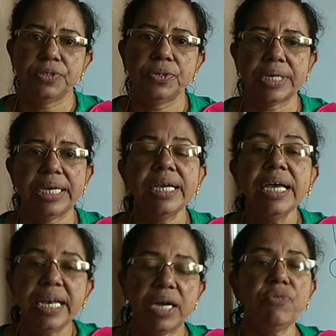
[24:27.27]
Okay.
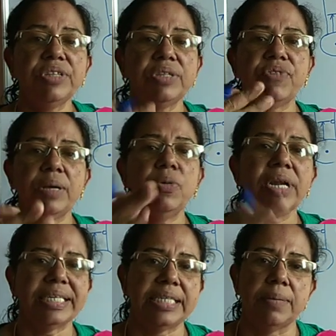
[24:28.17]
Now with one
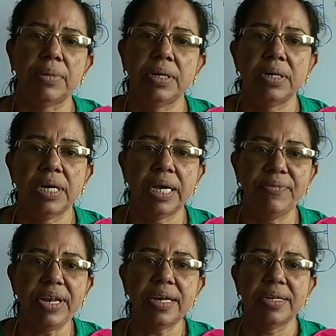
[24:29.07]
more example I
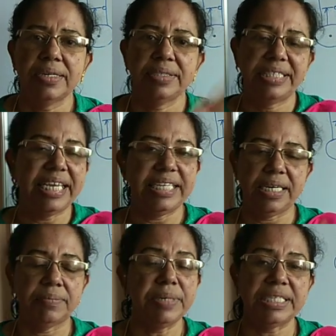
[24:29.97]
will
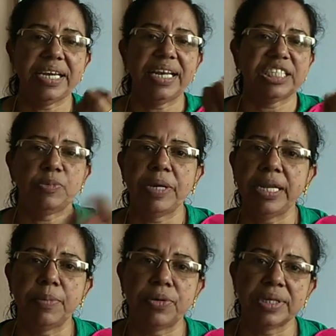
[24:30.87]
I'll
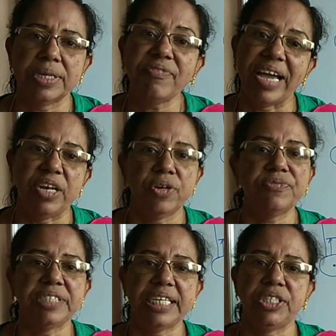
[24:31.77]
explain about the value
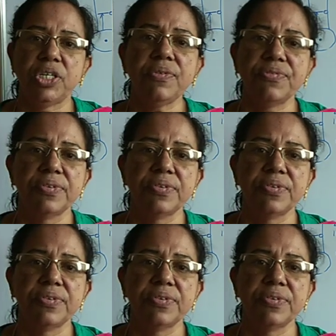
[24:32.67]
of change of